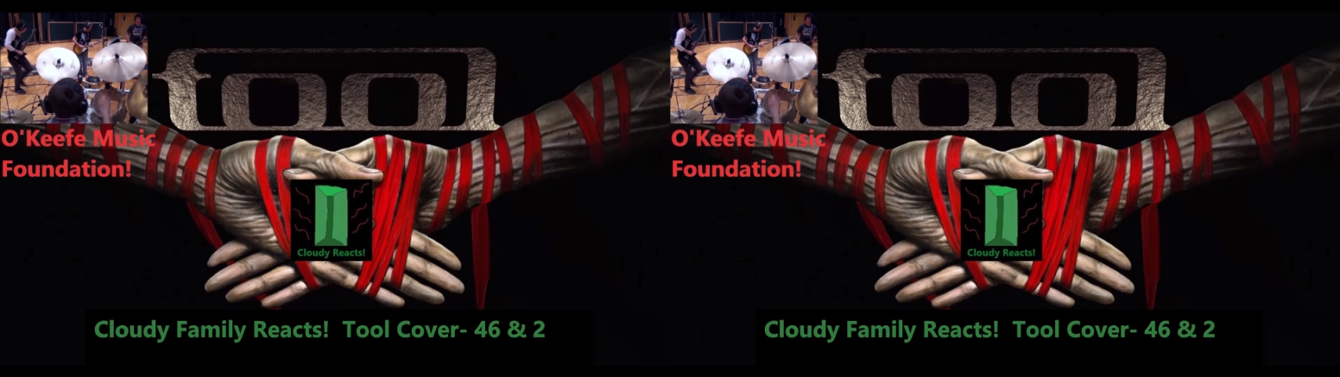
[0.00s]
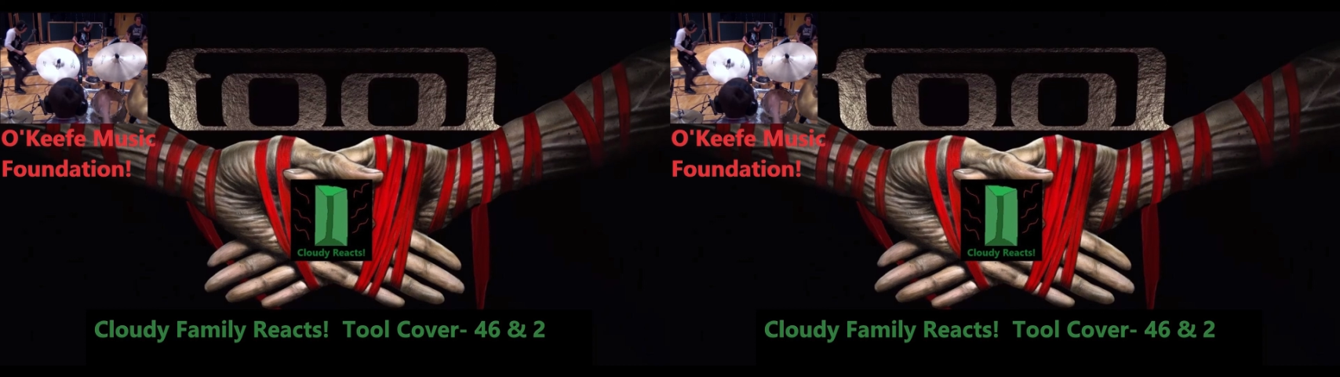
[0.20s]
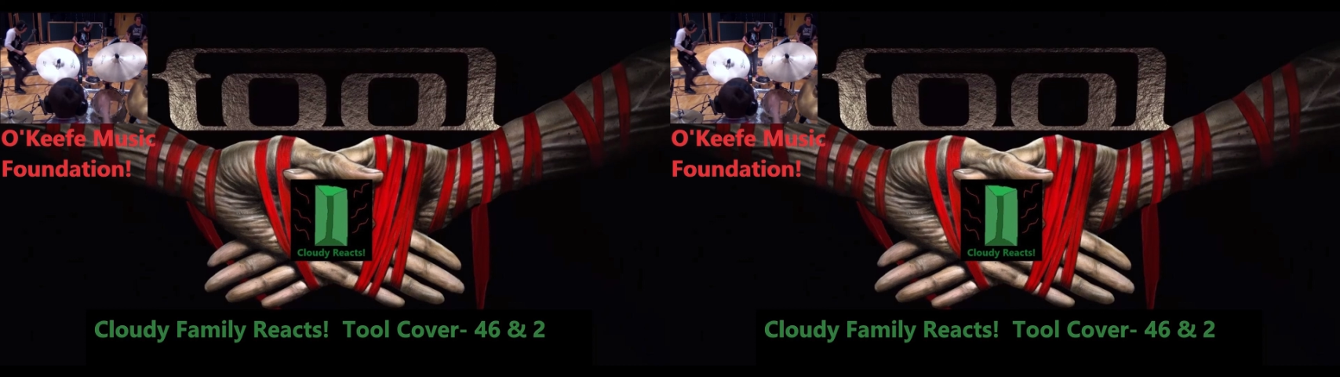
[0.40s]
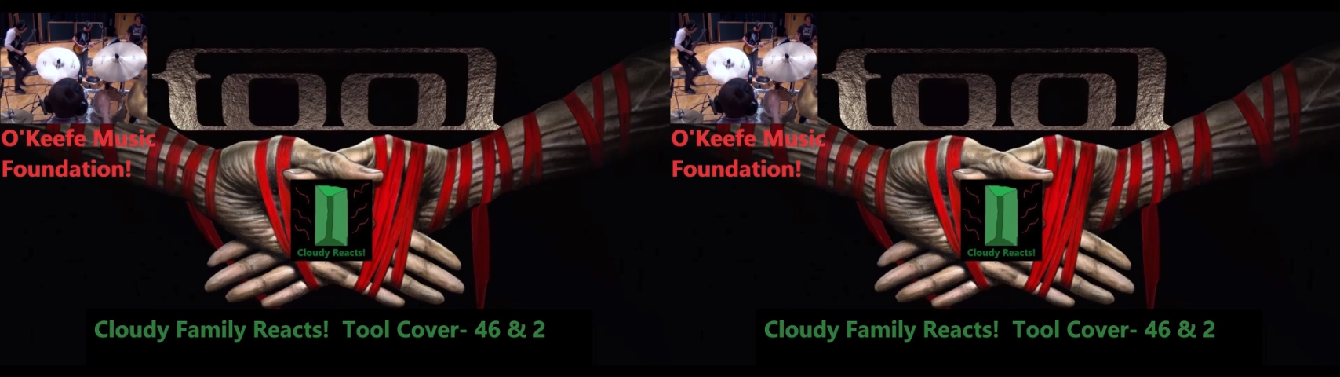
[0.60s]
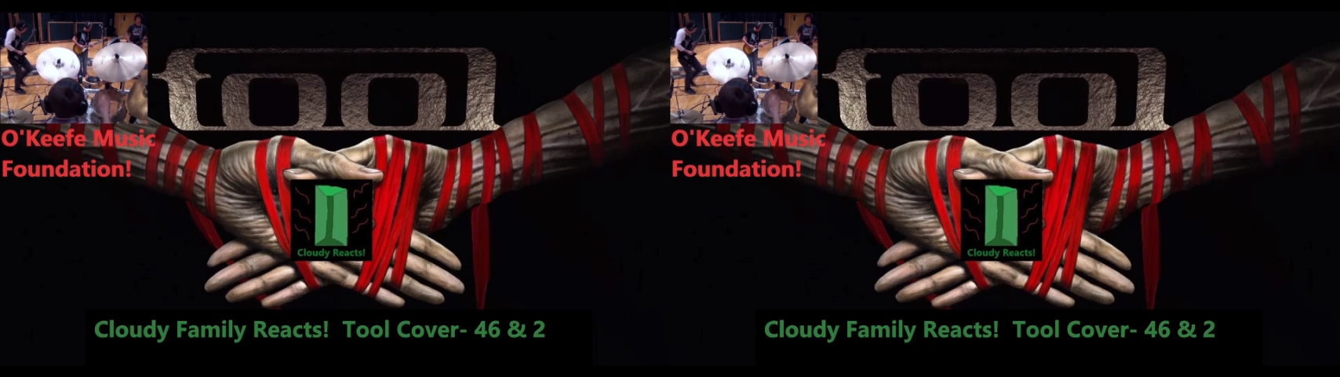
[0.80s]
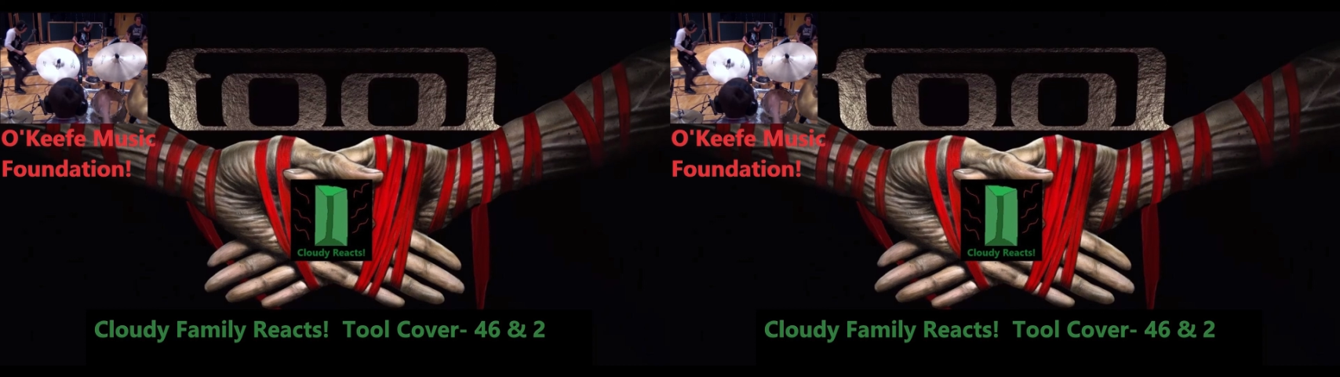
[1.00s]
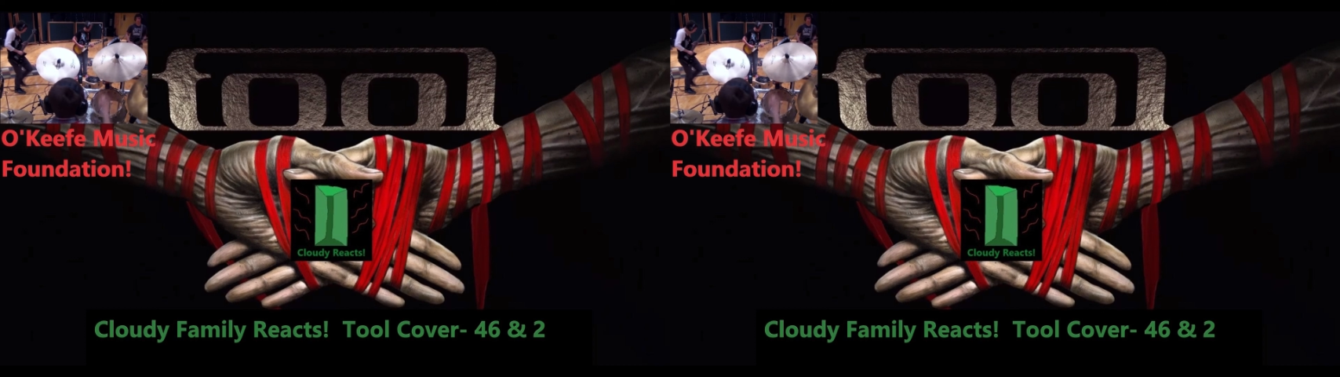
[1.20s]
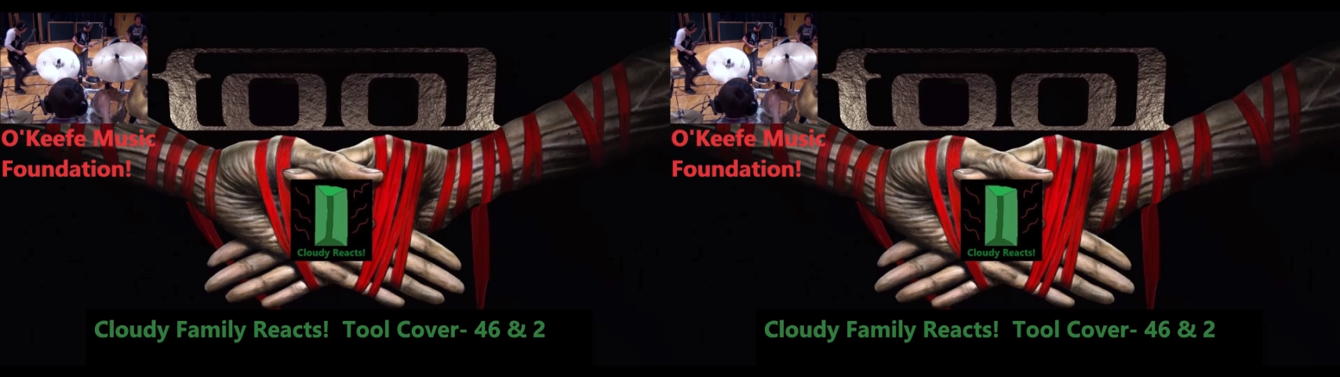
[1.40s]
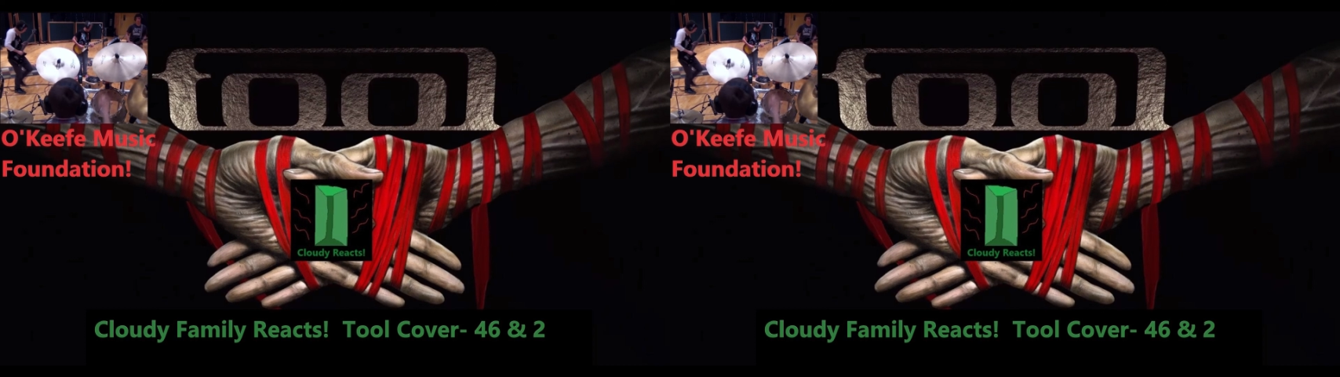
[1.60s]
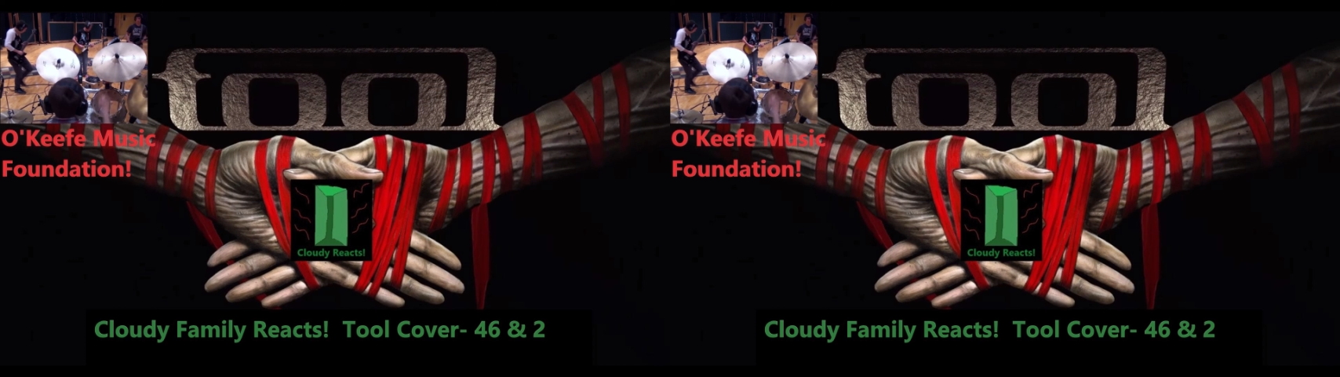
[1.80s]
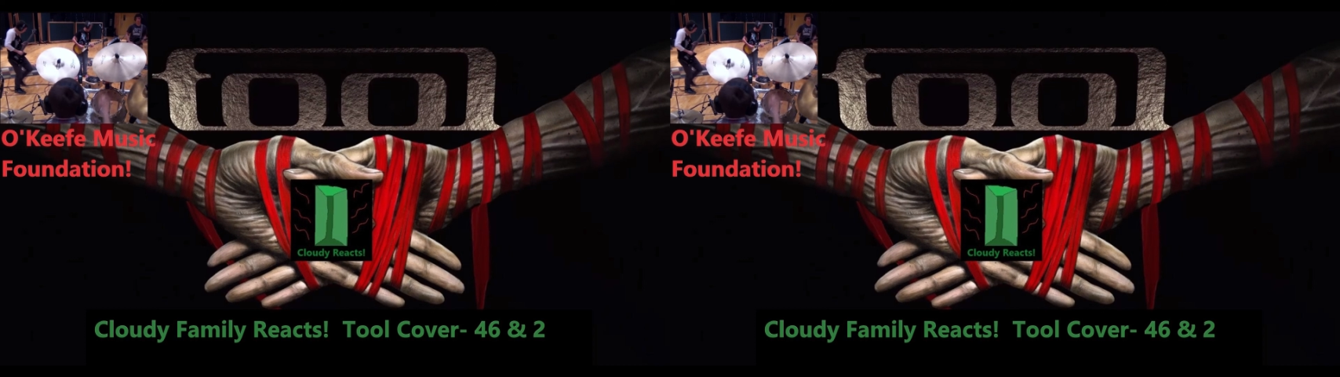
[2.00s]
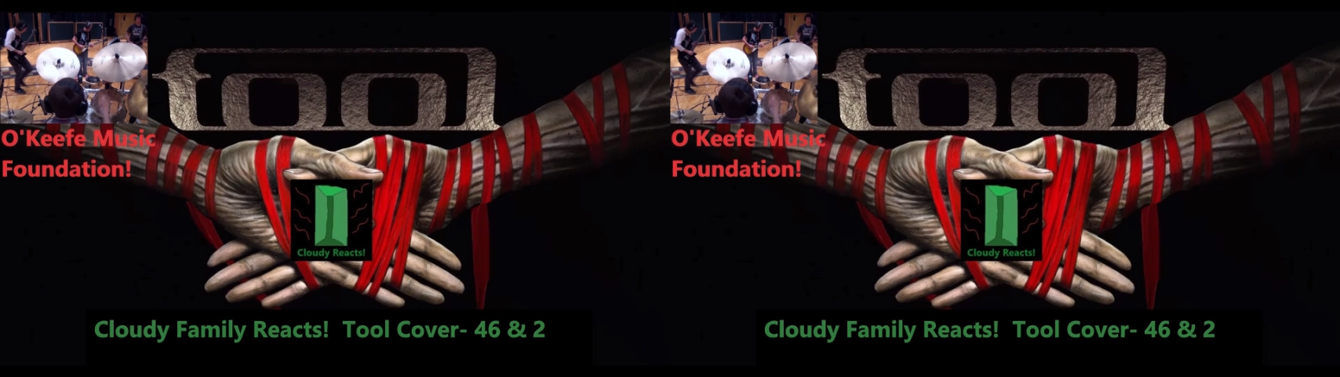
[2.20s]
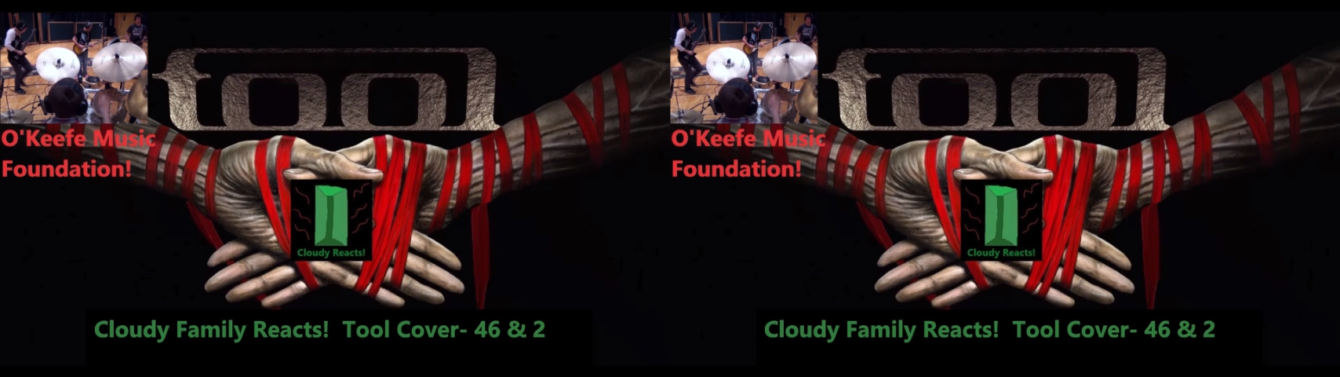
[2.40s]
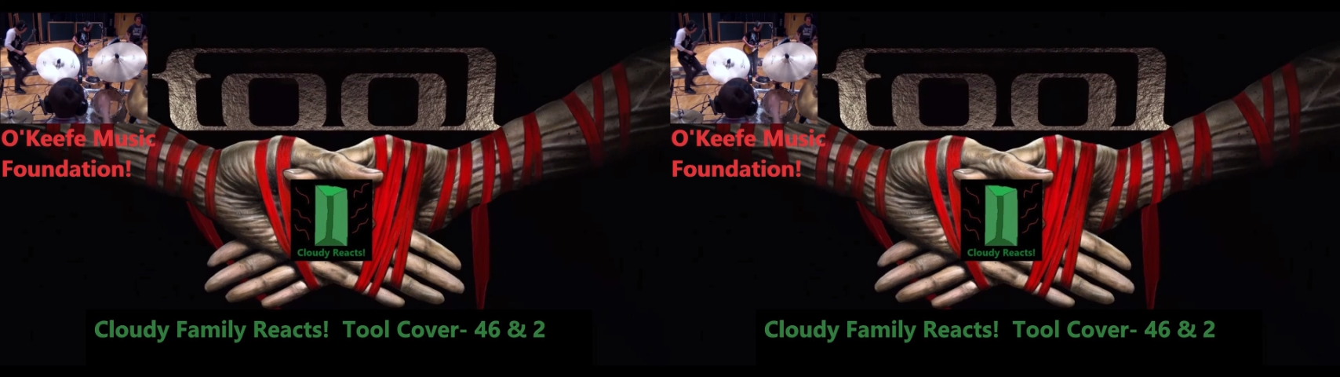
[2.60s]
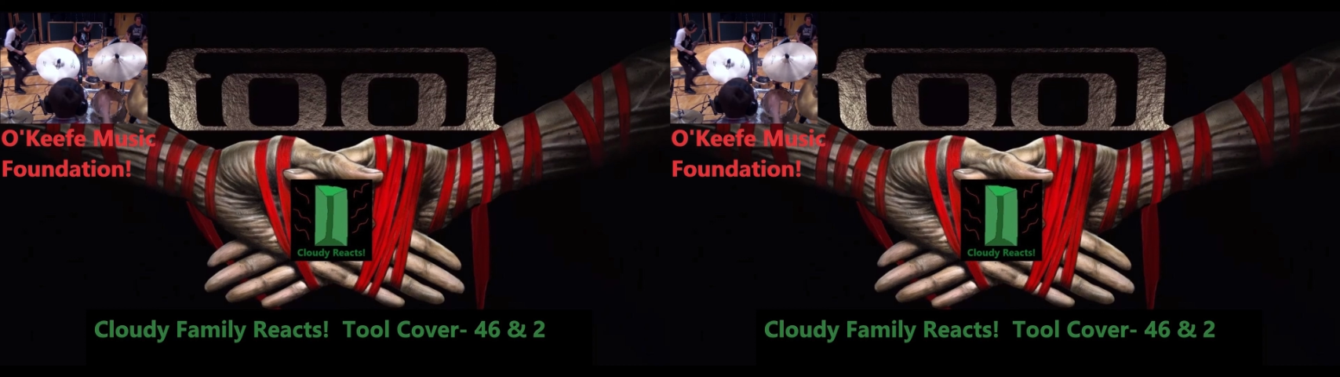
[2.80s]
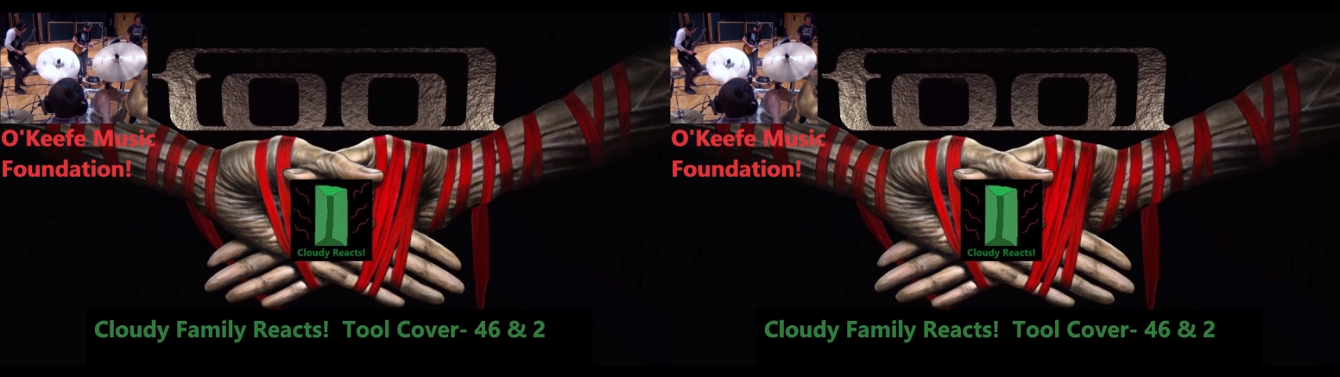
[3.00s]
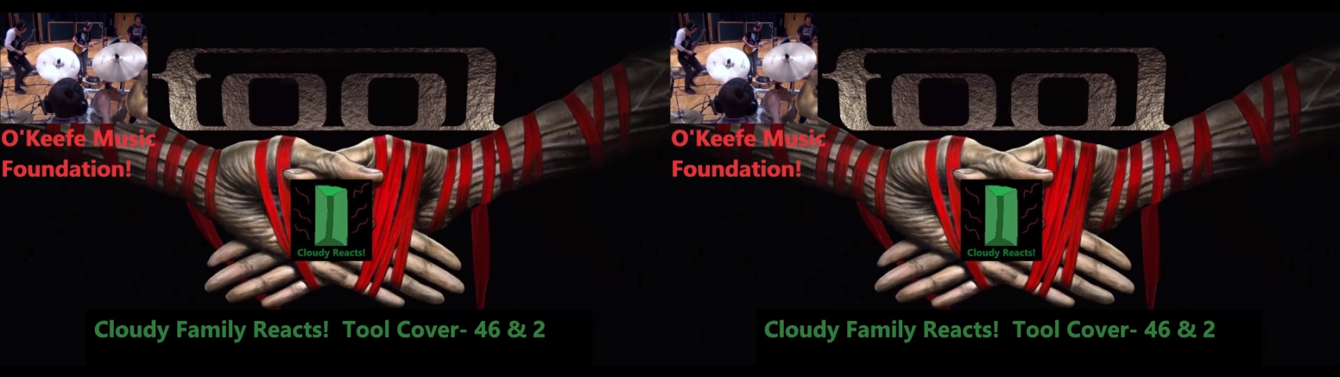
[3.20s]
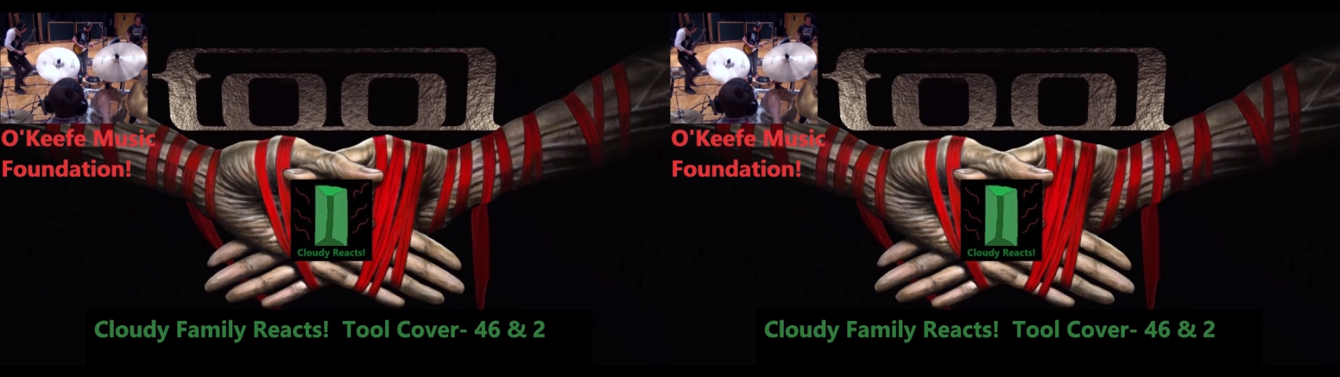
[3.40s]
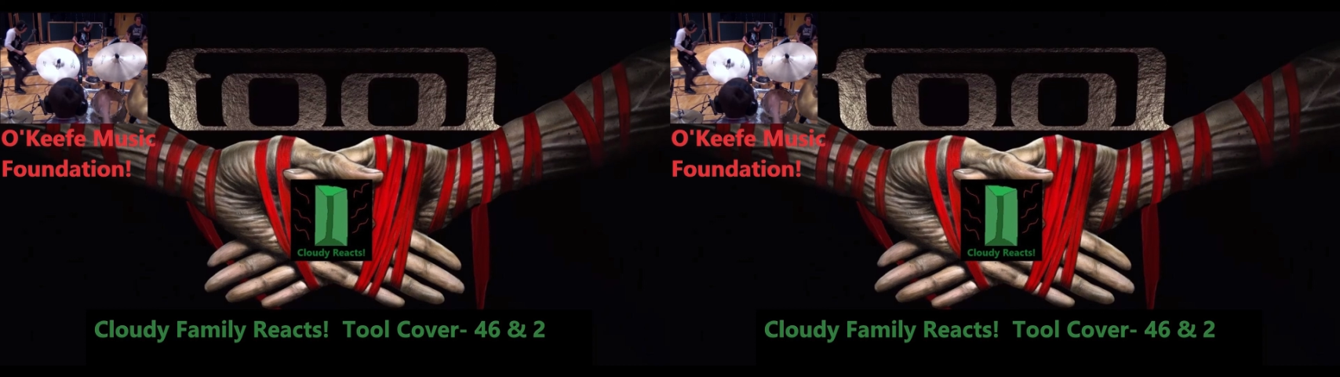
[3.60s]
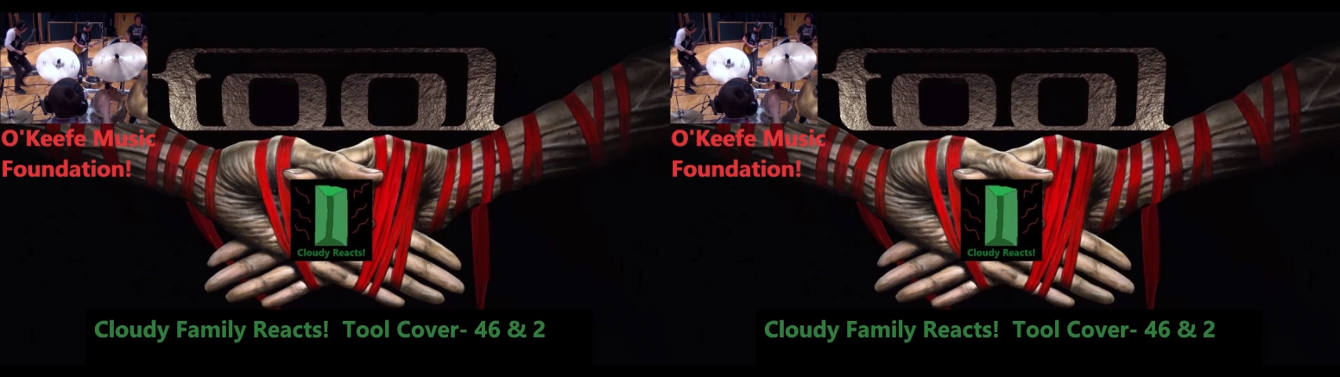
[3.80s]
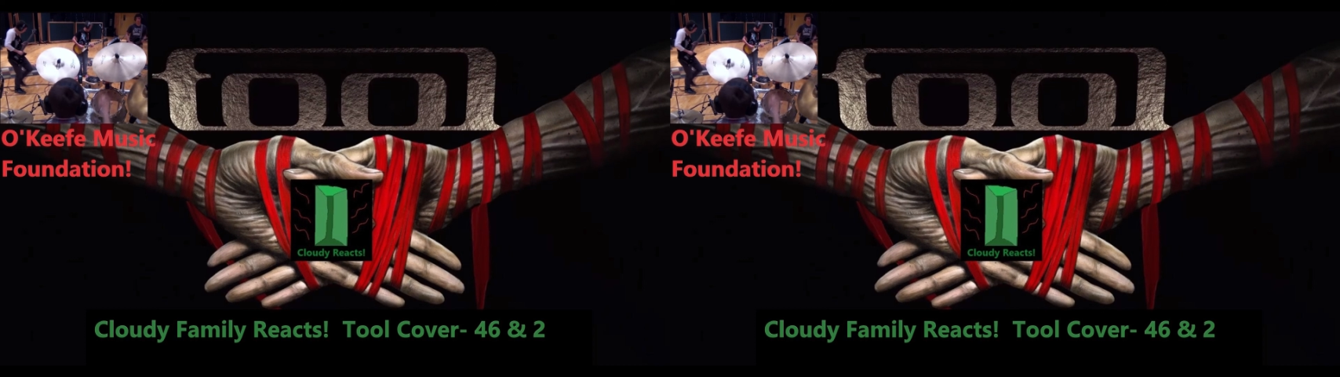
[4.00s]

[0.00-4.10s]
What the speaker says: (no speaker visible)